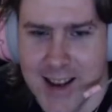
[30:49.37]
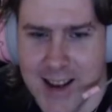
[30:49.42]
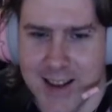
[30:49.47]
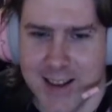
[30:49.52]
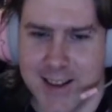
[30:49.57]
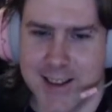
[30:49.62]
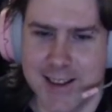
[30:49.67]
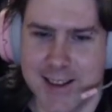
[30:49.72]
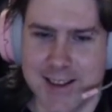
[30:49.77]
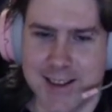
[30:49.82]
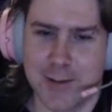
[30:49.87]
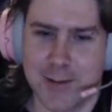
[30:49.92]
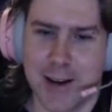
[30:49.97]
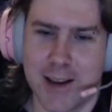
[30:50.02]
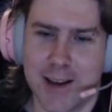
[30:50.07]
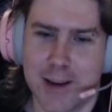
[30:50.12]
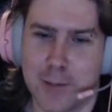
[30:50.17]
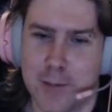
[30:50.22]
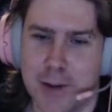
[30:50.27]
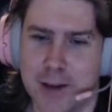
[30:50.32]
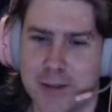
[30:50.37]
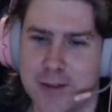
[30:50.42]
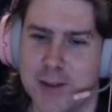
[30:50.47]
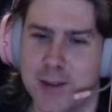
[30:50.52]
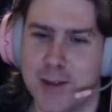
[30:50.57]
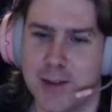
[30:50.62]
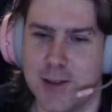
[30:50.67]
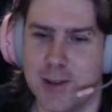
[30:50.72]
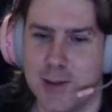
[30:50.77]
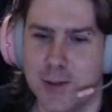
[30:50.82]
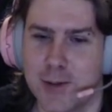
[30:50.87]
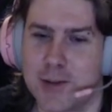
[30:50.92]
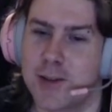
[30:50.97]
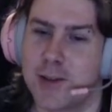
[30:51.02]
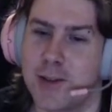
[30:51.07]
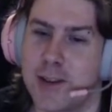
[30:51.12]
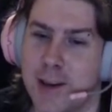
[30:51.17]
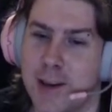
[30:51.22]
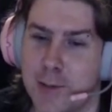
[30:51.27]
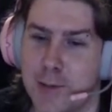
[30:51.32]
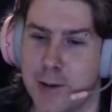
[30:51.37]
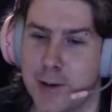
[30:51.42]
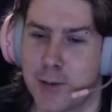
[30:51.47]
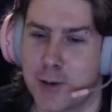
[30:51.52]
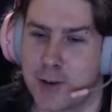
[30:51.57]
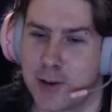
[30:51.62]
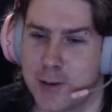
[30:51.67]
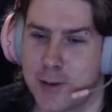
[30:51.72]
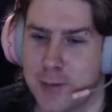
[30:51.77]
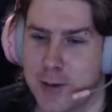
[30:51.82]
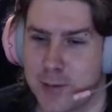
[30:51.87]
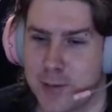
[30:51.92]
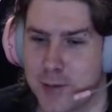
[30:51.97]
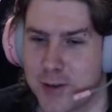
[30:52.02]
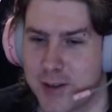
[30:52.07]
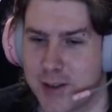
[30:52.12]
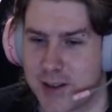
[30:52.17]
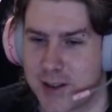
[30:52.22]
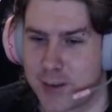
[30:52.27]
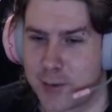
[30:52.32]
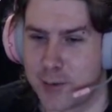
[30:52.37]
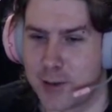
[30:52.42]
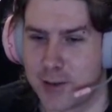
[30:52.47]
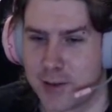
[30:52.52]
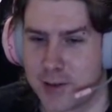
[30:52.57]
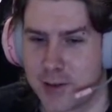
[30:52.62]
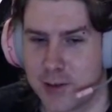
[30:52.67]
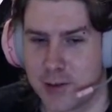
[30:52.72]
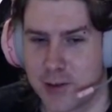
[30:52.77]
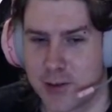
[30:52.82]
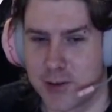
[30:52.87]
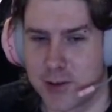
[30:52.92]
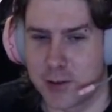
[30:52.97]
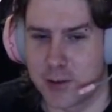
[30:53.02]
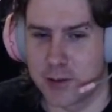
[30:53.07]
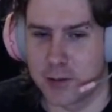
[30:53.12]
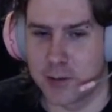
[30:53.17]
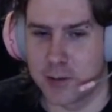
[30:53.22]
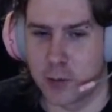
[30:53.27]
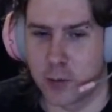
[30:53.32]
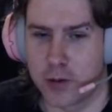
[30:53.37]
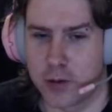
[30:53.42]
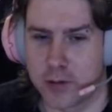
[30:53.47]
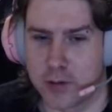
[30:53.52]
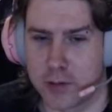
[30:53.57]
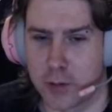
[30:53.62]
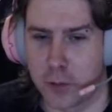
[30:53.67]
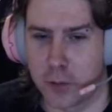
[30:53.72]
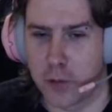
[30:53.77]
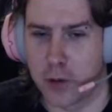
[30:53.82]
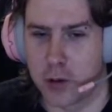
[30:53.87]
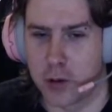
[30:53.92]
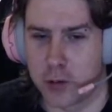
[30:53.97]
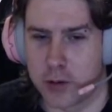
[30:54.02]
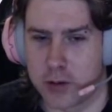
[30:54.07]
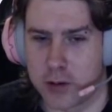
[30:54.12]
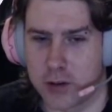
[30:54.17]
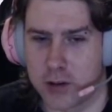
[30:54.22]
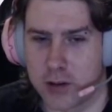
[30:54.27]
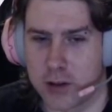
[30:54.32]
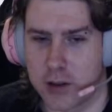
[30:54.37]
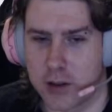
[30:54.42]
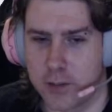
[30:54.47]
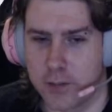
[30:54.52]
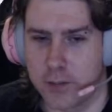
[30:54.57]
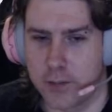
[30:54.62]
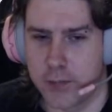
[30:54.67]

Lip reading: Grants a random buff to the user and nearby party members around the user for one of the following. Okay.